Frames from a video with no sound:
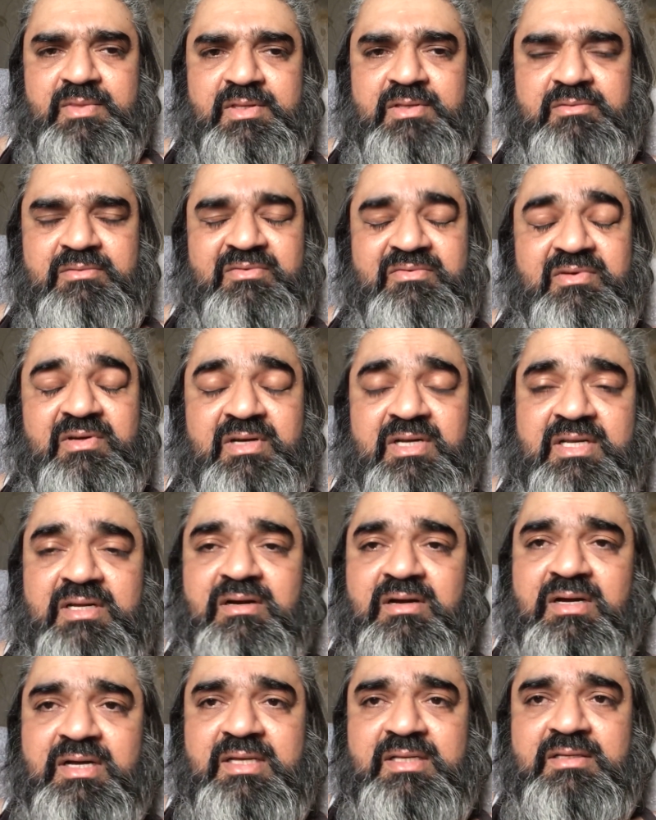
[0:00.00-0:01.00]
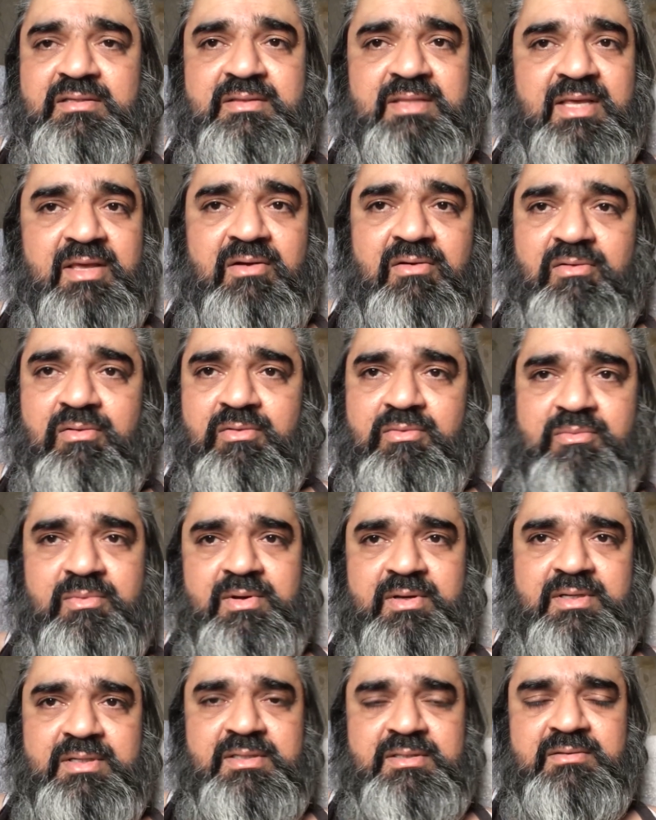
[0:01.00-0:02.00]
she was very kind. They all
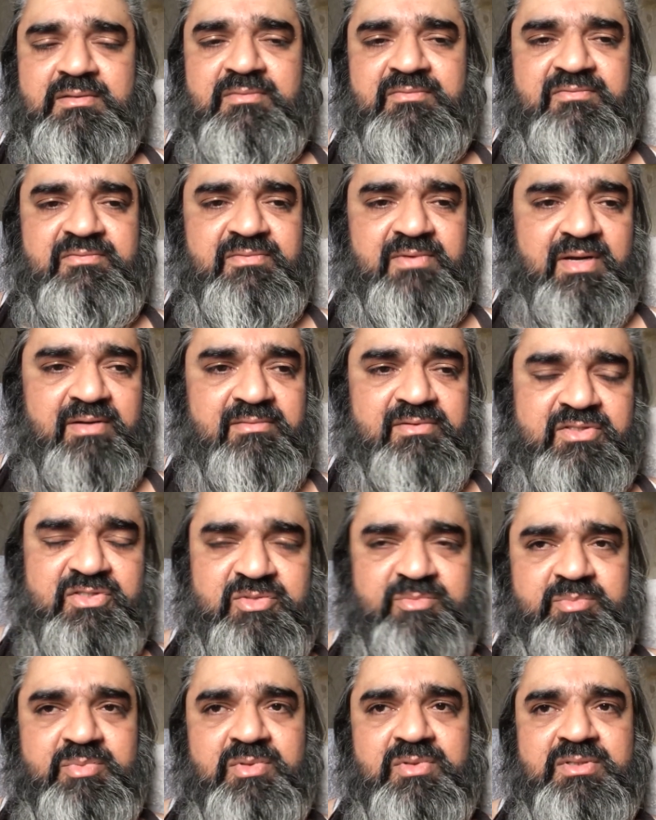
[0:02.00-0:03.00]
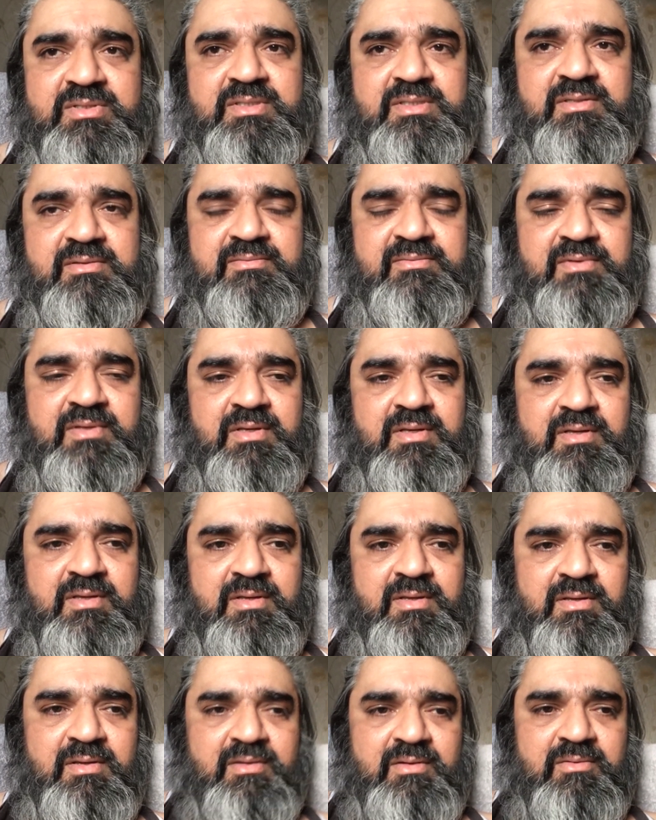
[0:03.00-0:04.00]
were very supportive.
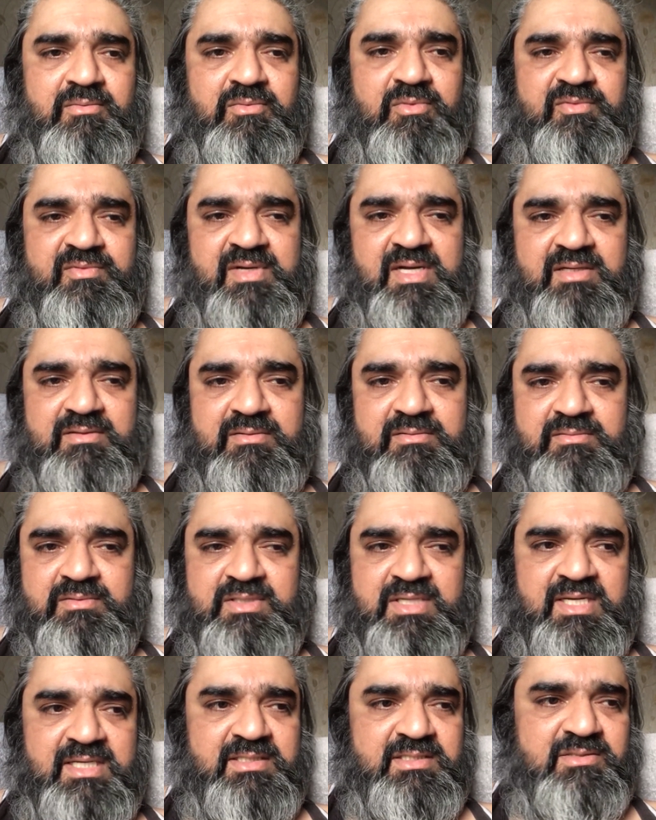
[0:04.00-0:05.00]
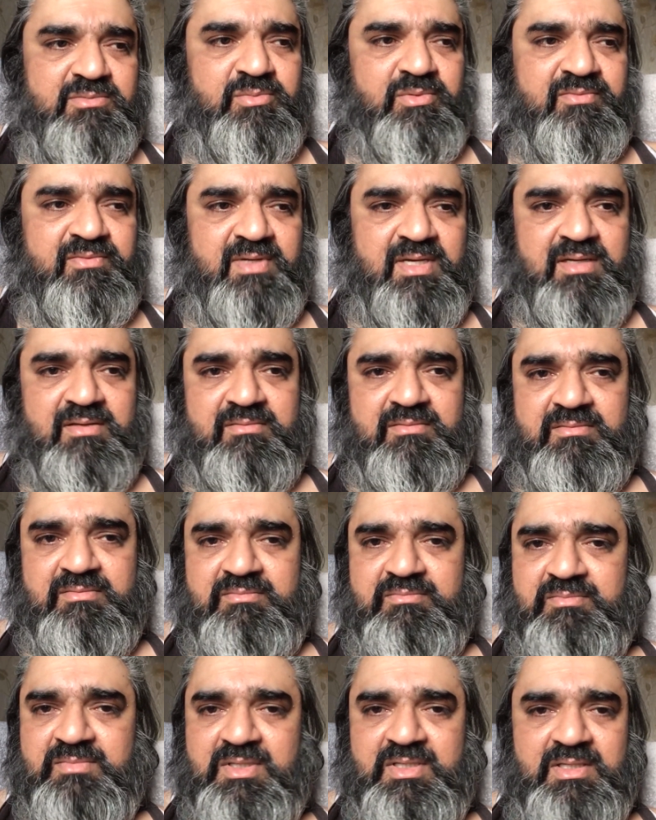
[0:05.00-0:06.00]
Without Jess, without
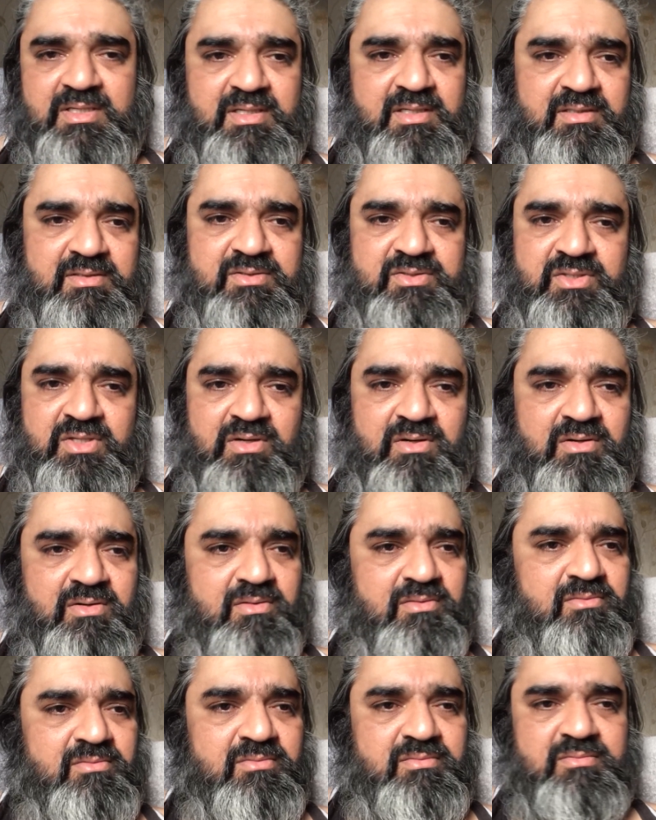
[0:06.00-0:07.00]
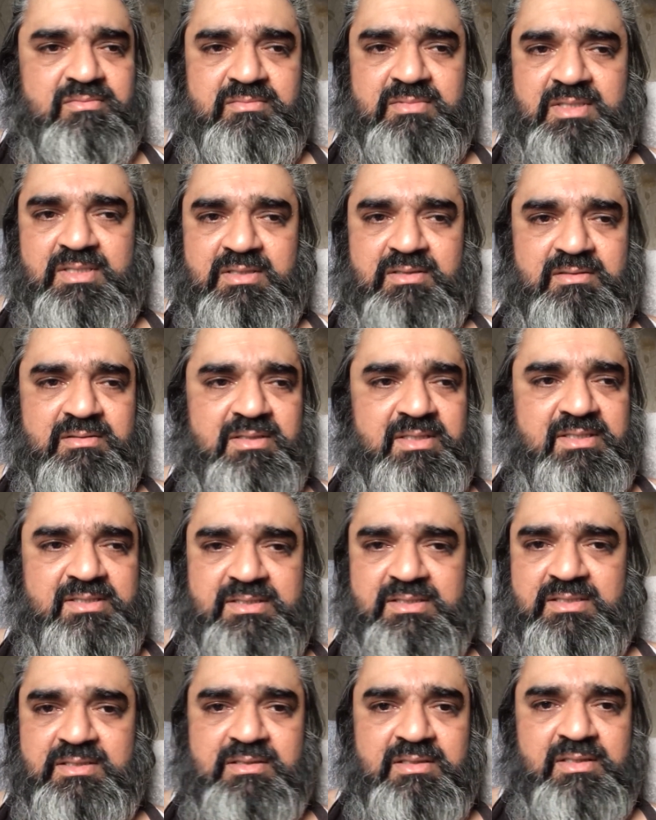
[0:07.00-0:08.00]
Joe,
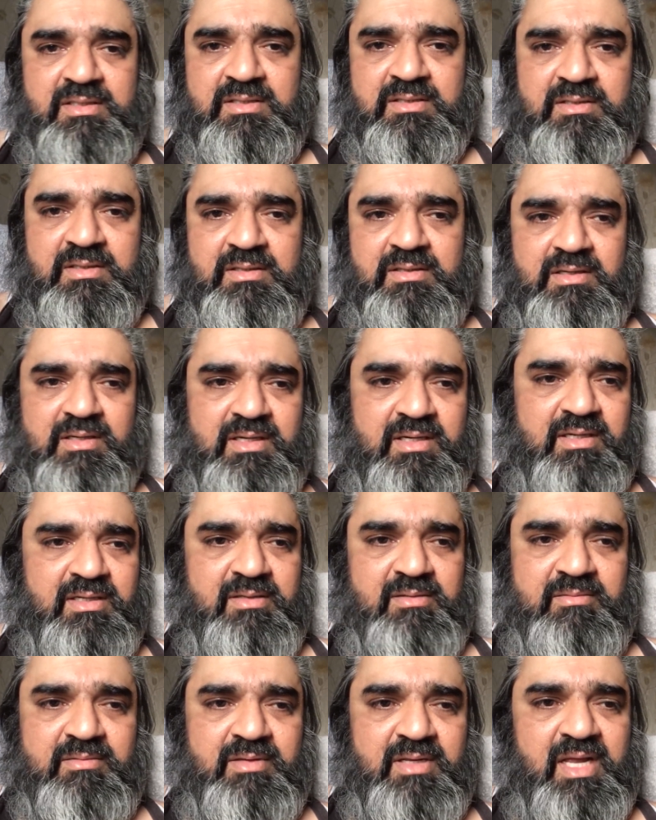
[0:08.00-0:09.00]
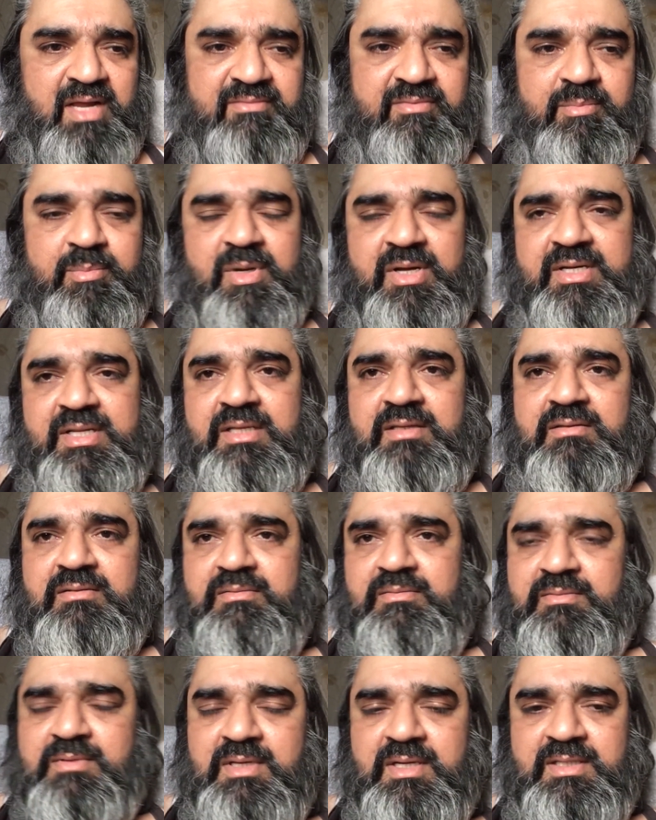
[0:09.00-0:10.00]
Lizzie, everybody
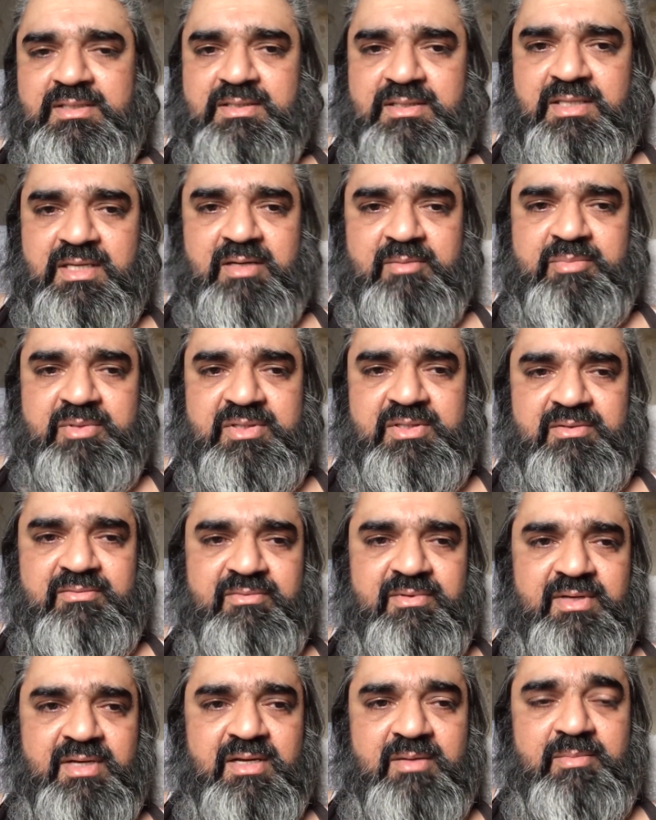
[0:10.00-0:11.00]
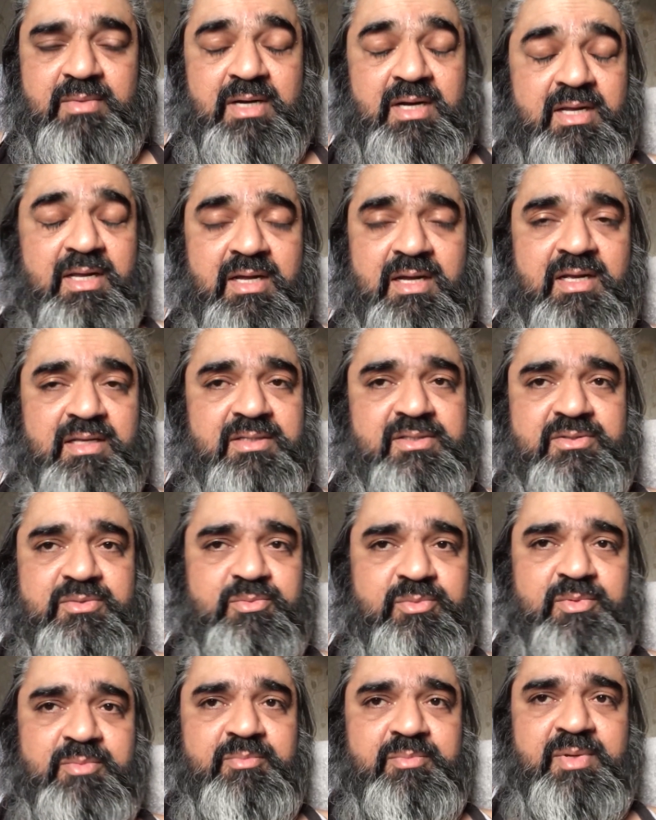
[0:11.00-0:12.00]
at the amputee rehab, I just
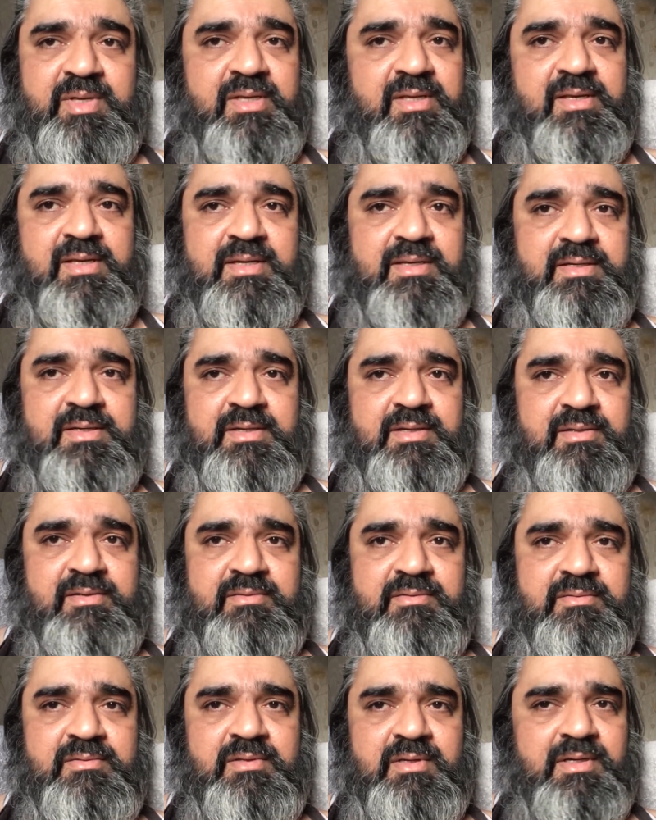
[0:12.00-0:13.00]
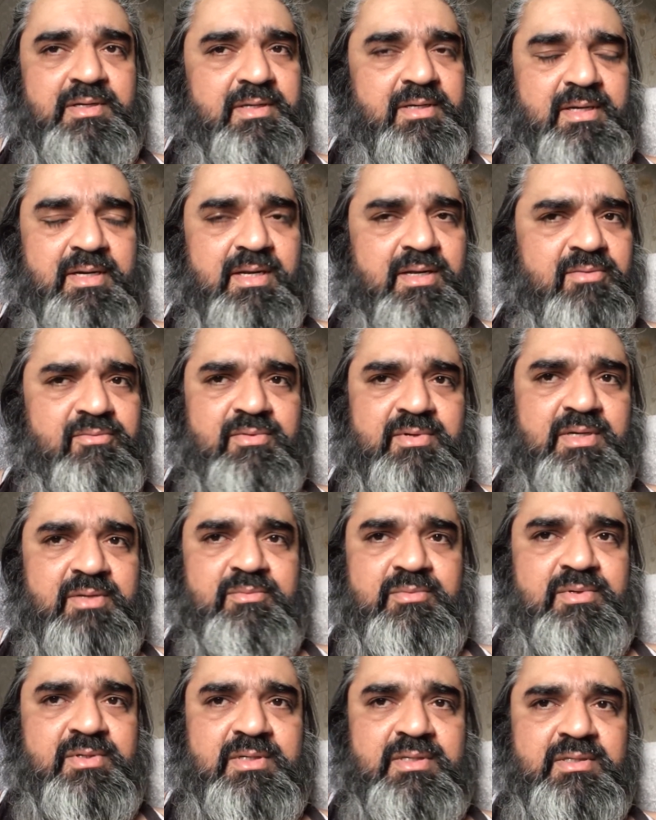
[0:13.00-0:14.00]
wouldn't be here now. I really
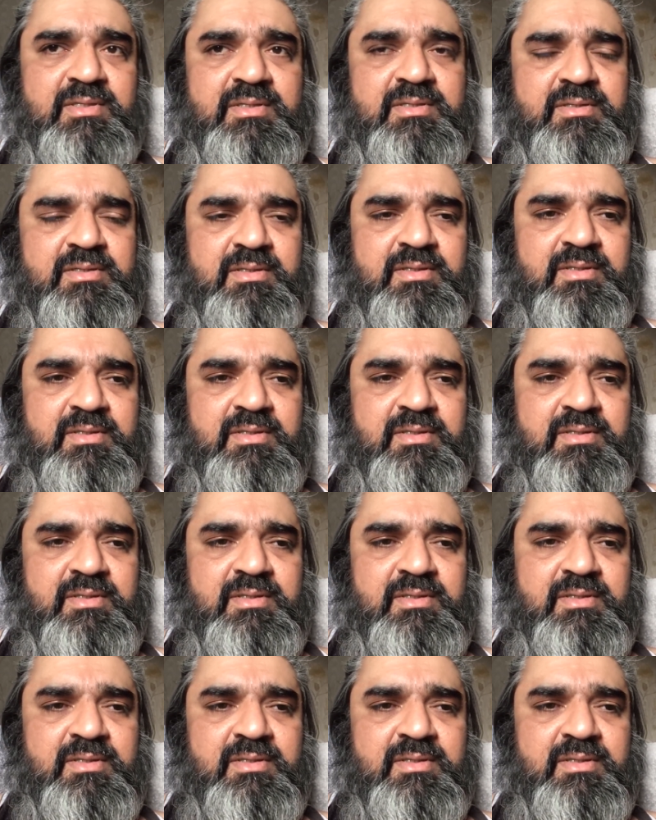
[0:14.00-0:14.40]
wouldn't.